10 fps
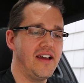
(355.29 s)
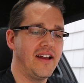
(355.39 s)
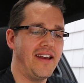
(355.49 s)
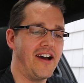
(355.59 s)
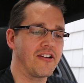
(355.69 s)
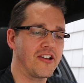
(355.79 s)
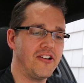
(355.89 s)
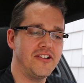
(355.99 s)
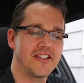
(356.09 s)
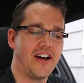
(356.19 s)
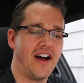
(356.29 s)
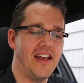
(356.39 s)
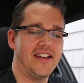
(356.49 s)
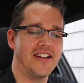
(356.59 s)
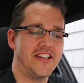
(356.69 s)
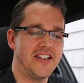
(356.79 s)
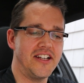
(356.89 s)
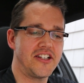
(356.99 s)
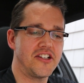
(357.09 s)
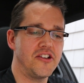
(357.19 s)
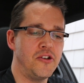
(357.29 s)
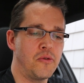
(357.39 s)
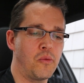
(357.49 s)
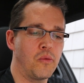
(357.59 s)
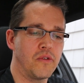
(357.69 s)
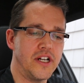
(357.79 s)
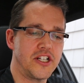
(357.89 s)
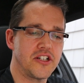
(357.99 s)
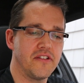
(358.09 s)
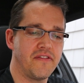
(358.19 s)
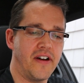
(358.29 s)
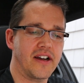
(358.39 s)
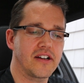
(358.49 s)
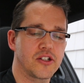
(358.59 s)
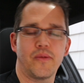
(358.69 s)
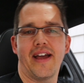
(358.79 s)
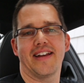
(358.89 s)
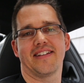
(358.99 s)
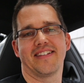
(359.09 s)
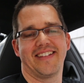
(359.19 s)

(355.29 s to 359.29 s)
Now go die in a ditch, you rich fuck twat.